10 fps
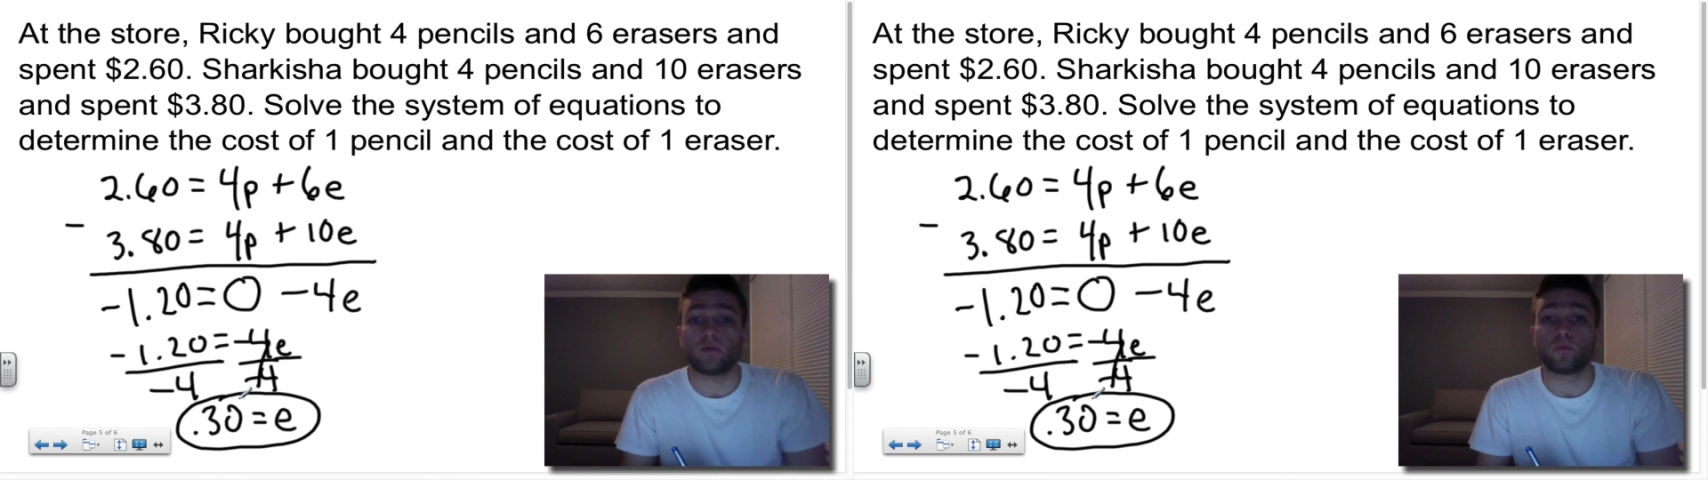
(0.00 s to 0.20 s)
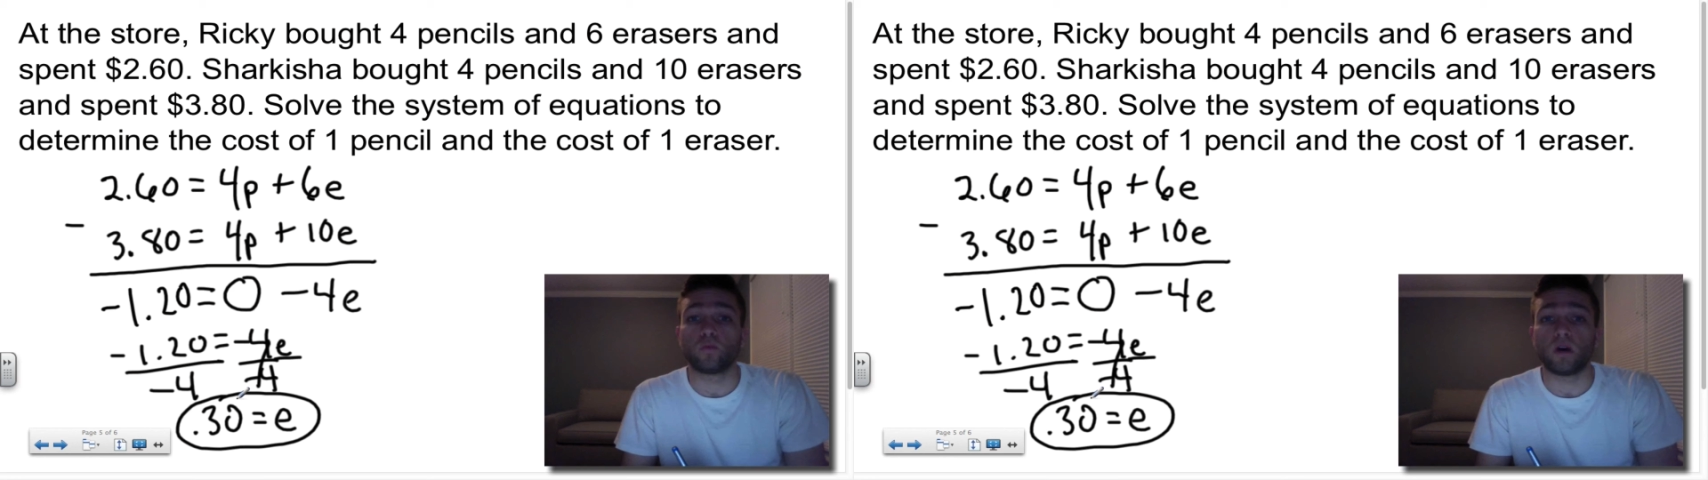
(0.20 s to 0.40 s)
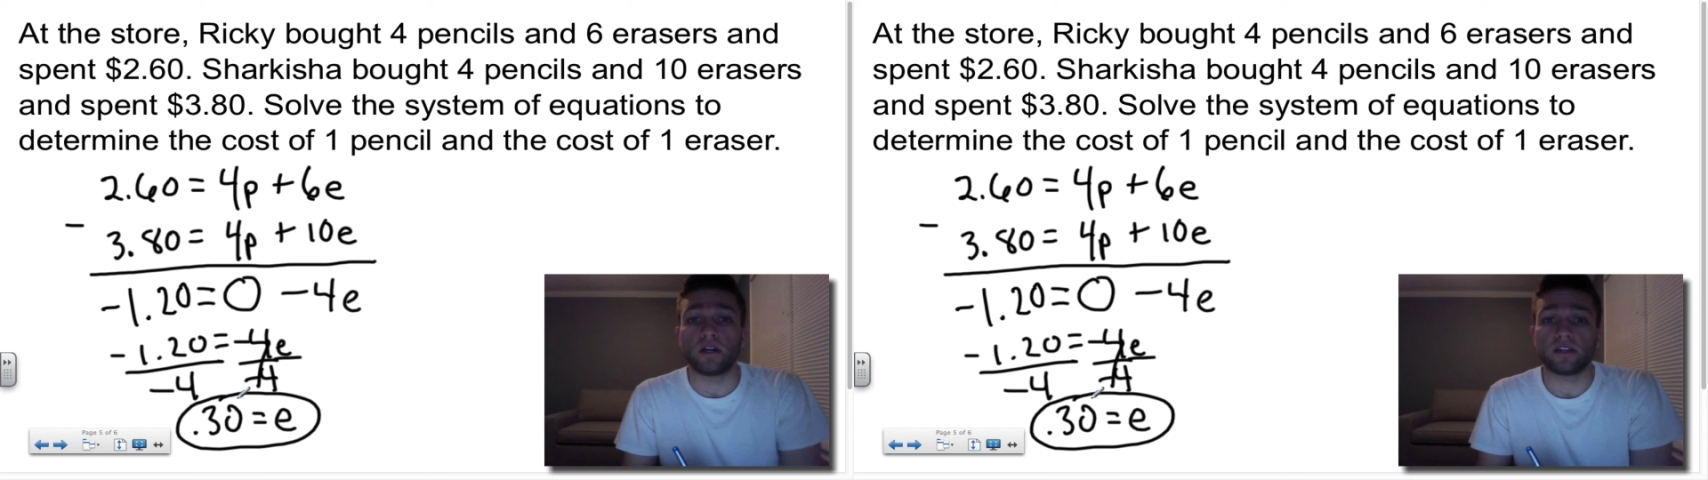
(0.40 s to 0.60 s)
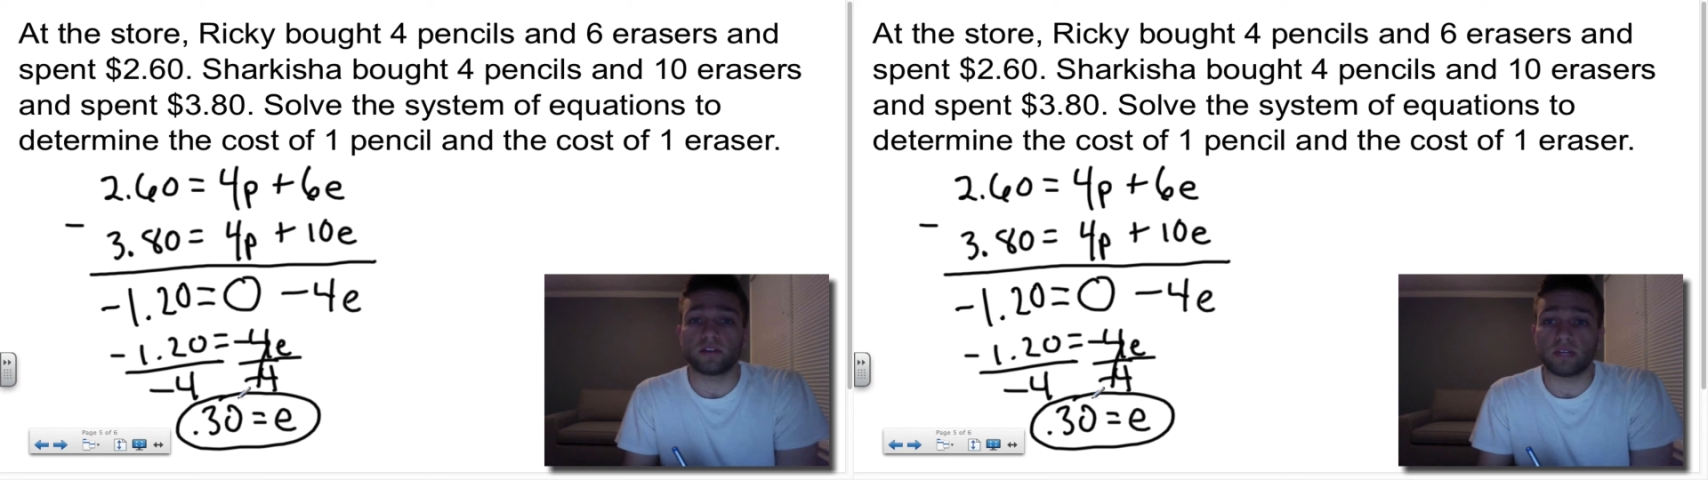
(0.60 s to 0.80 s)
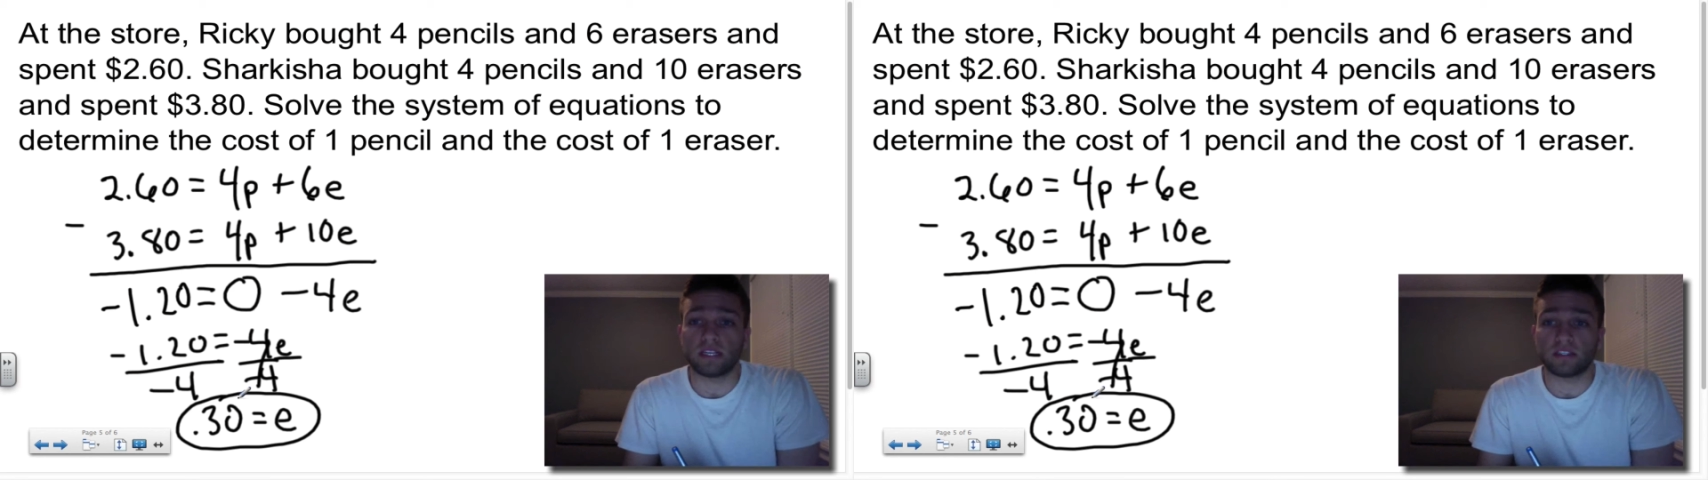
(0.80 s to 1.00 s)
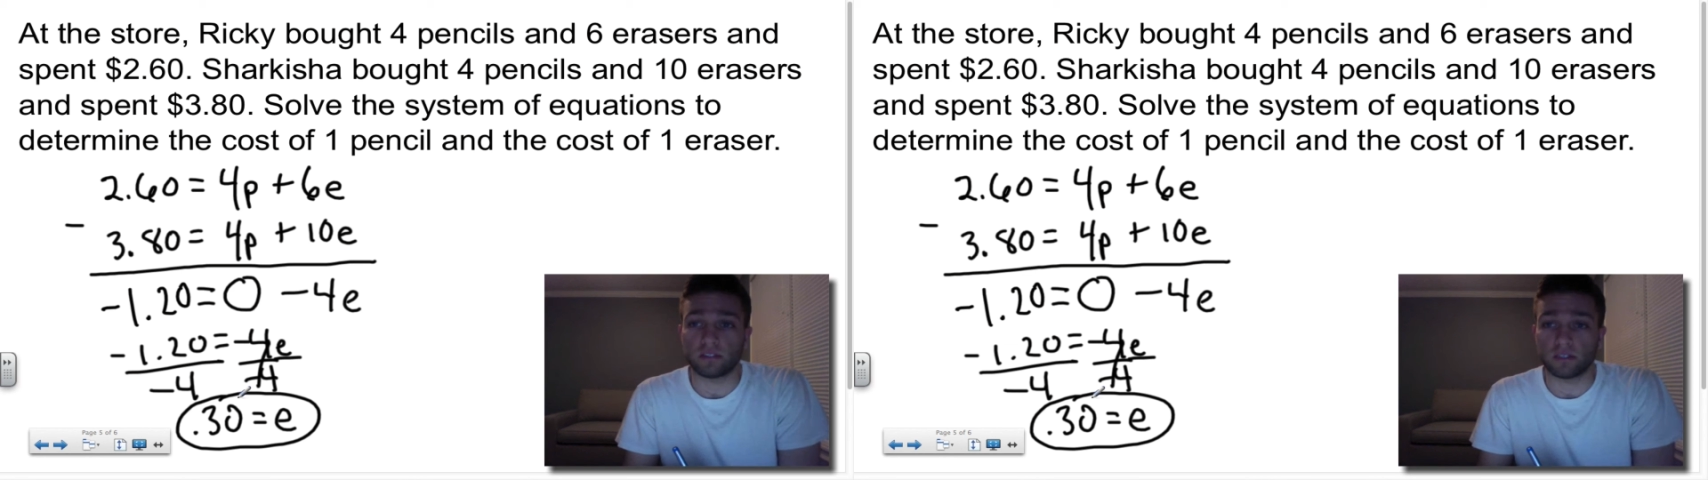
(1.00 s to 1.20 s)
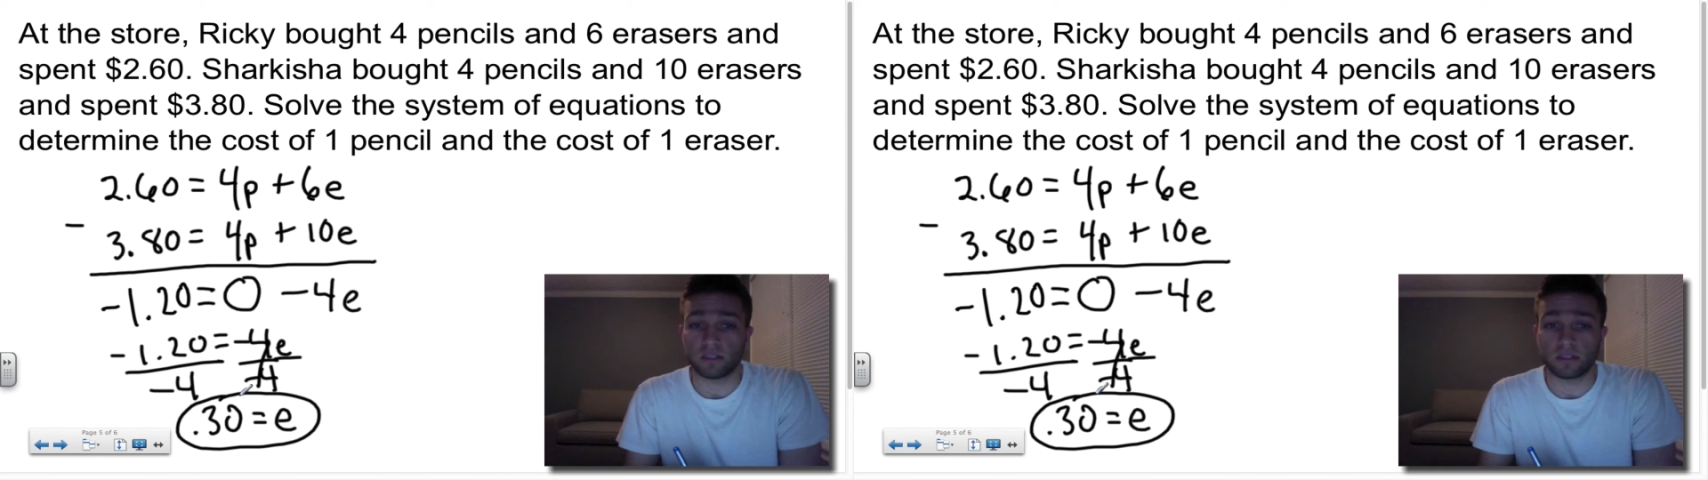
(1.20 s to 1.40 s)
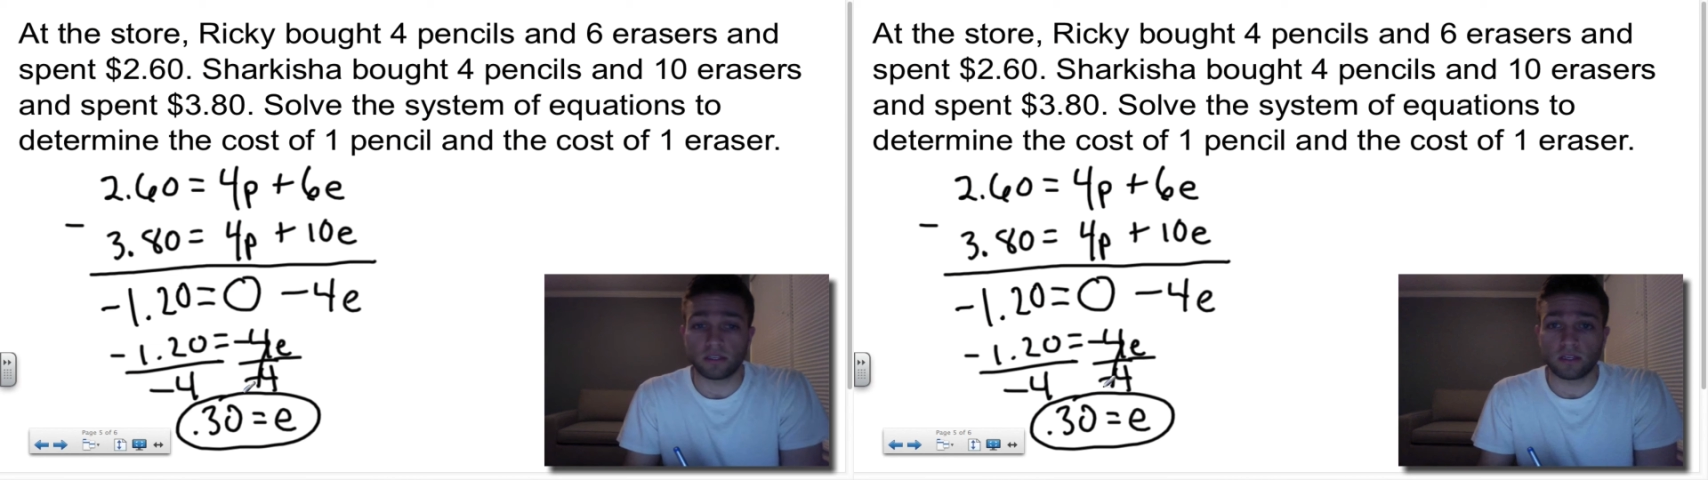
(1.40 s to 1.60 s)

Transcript: 1 eraser